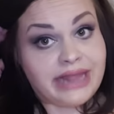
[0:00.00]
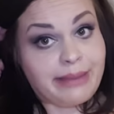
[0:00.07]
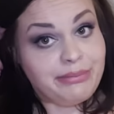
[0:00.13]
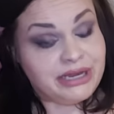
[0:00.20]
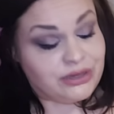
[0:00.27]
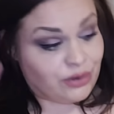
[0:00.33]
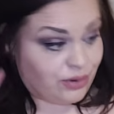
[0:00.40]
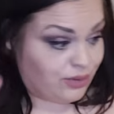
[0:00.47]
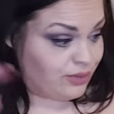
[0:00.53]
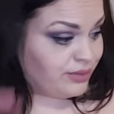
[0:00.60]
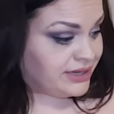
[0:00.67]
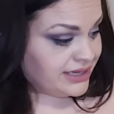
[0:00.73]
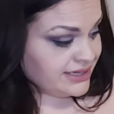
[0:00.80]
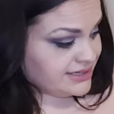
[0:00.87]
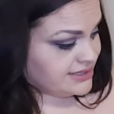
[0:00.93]
let me know
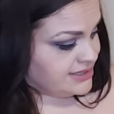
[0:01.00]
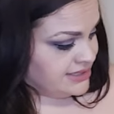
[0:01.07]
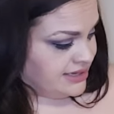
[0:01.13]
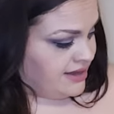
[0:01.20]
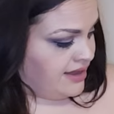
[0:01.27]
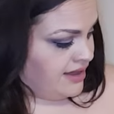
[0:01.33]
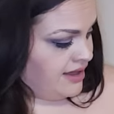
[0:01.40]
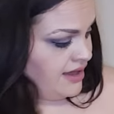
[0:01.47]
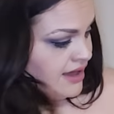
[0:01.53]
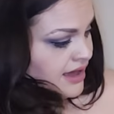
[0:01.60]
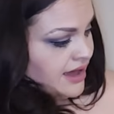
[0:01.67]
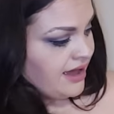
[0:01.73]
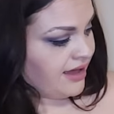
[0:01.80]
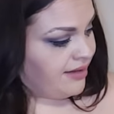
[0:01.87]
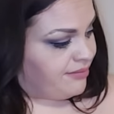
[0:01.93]
because
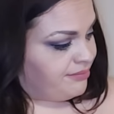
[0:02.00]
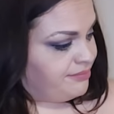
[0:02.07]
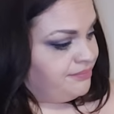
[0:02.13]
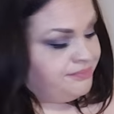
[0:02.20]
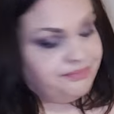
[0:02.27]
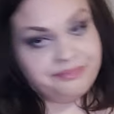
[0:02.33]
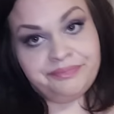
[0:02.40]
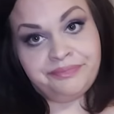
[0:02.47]
um,